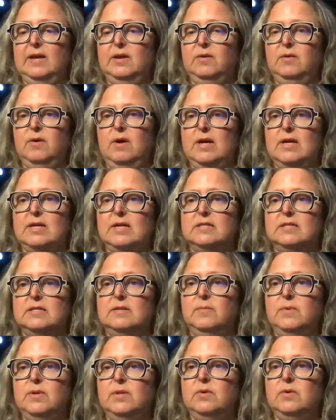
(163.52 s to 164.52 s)
Great.
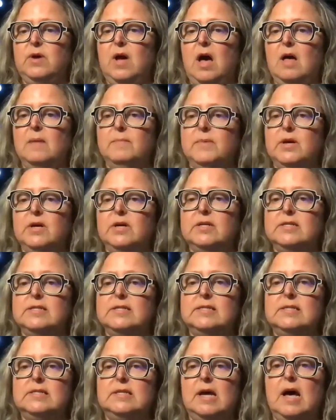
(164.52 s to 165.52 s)
Well, look, I'm going to
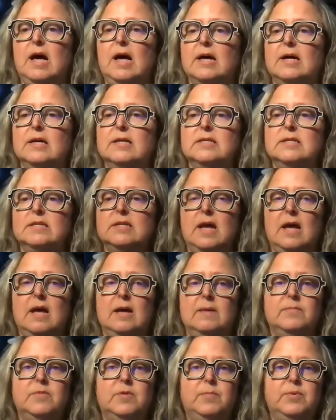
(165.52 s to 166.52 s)
start
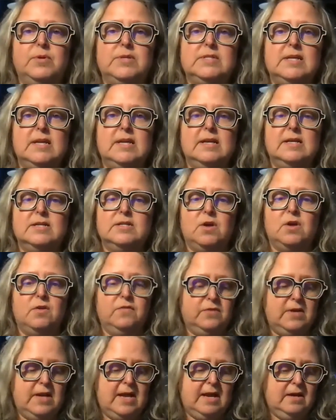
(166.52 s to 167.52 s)
um, the proceedings
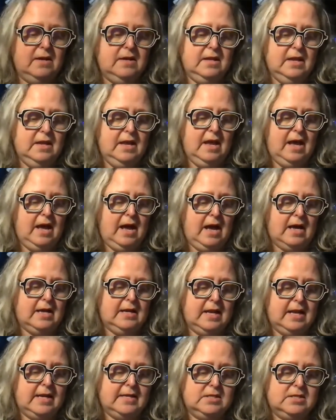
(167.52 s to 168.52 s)
off now. I'd
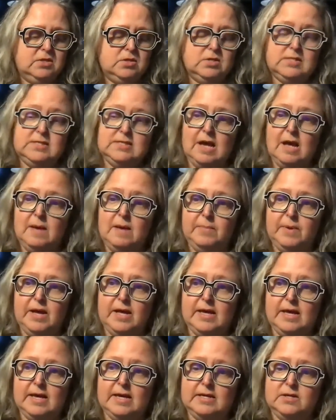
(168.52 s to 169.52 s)
like to start
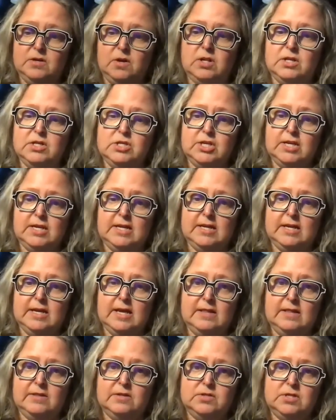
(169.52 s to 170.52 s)
by acknowledging
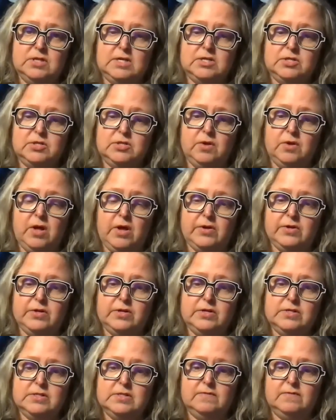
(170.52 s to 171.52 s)
the traditional
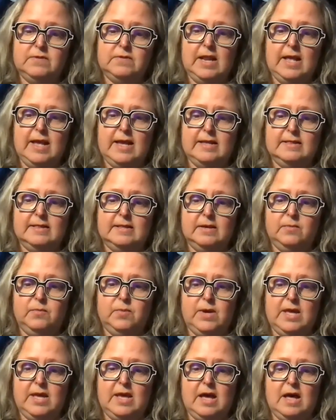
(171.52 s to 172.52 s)
owners of the land that
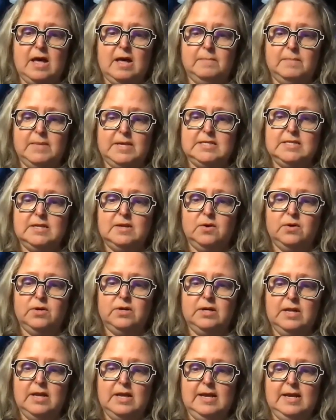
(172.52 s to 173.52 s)
we are meeting
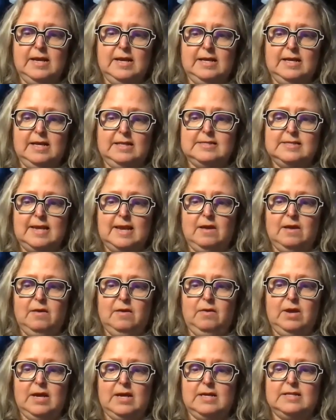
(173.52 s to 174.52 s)
on. In this
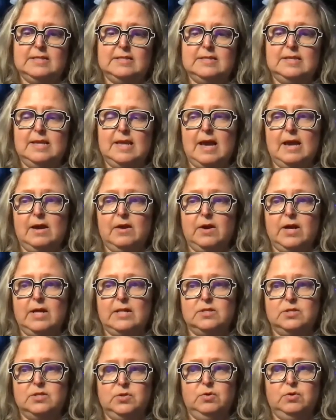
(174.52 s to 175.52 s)
area, it's the Yagara
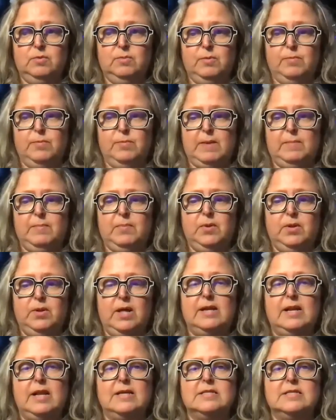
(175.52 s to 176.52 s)
and the Turrbal people.
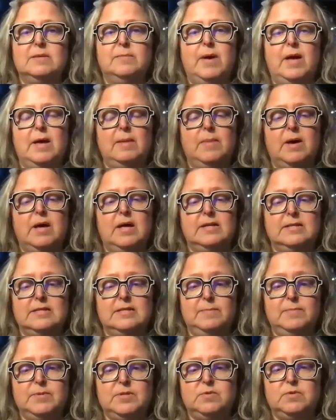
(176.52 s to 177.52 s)
I'd like to pay my
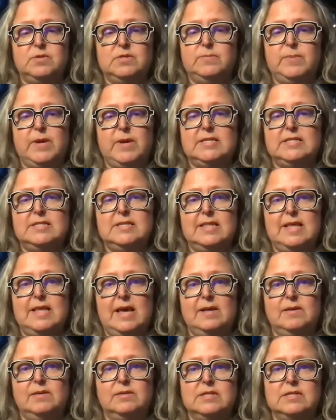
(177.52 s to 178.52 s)
deepest respects to their
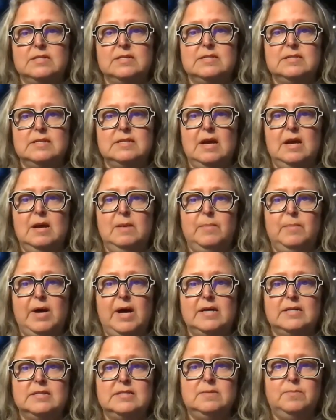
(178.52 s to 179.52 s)
elders,
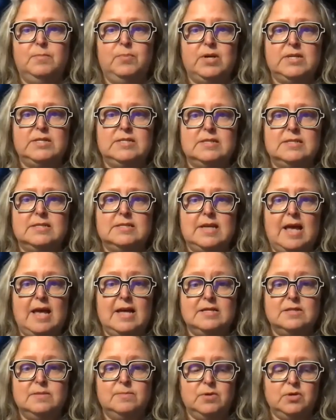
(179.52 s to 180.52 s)
past, present,
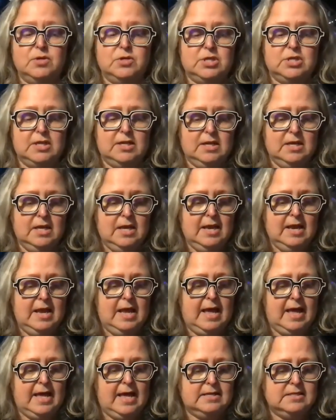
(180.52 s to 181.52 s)
and emerging,
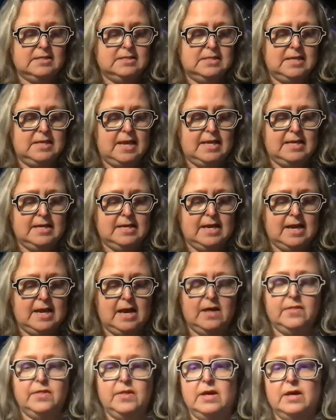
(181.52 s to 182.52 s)
and to any
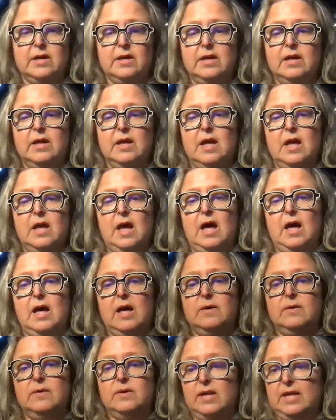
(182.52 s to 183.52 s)
other
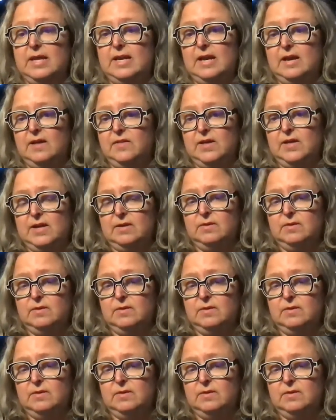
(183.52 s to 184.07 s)
uh, any other